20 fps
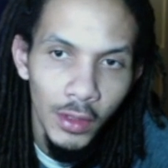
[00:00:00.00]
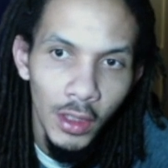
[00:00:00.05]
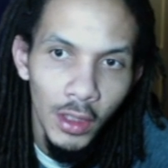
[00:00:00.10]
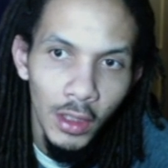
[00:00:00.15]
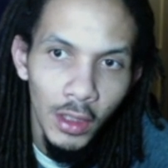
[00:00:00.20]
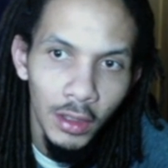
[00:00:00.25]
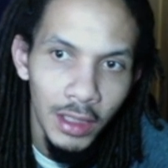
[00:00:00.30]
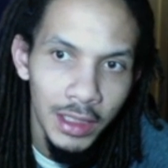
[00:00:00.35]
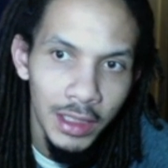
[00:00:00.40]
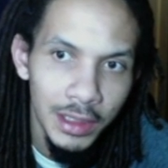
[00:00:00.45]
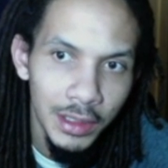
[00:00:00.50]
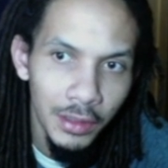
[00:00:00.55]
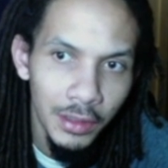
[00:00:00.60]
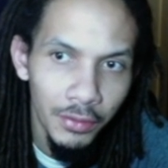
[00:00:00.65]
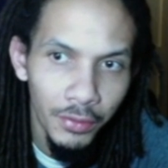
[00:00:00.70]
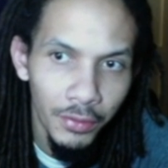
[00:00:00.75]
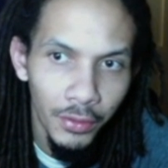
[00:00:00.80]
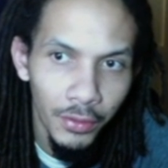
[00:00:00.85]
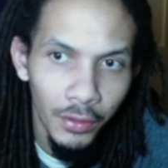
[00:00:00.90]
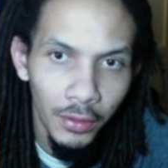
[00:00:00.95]
Last stock we're
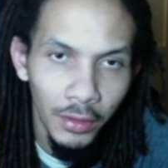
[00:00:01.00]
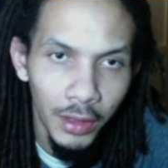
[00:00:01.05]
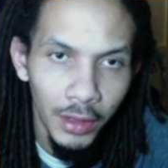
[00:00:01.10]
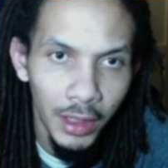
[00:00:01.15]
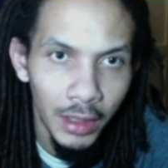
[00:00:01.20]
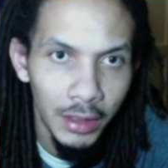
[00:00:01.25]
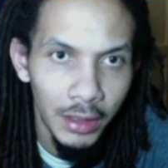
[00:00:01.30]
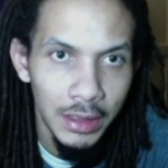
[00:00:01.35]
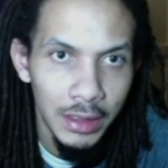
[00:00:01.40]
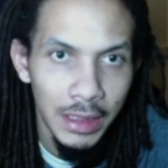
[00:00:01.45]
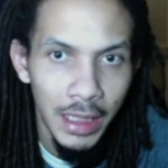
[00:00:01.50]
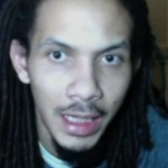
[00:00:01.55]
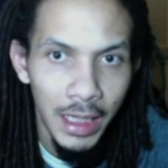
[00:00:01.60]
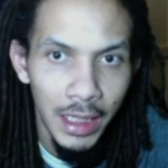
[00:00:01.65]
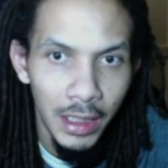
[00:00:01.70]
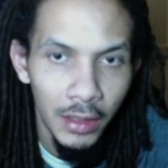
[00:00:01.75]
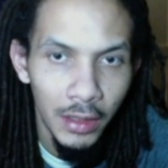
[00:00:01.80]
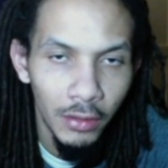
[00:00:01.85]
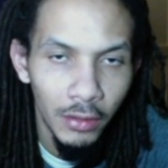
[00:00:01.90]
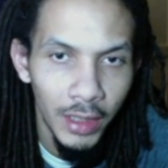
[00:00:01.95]
going to look at is
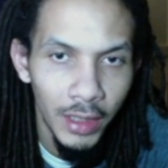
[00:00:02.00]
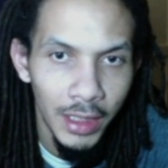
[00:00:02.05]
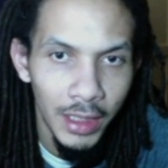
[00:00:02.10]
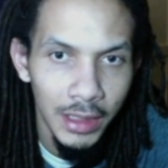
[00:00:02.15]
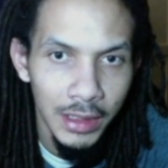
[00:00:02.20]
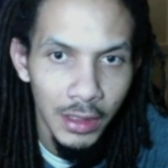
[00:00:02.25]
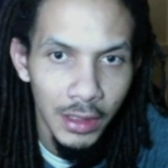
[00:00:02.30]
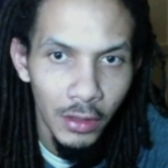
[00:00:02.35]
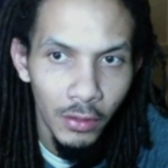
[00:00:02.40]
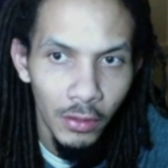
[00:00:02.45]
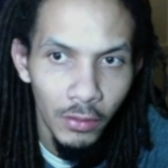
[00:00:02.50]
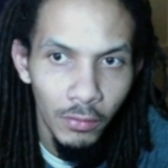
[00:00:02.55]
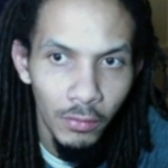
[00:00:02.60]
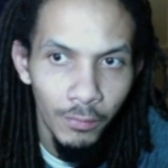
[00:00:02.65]
ALXO.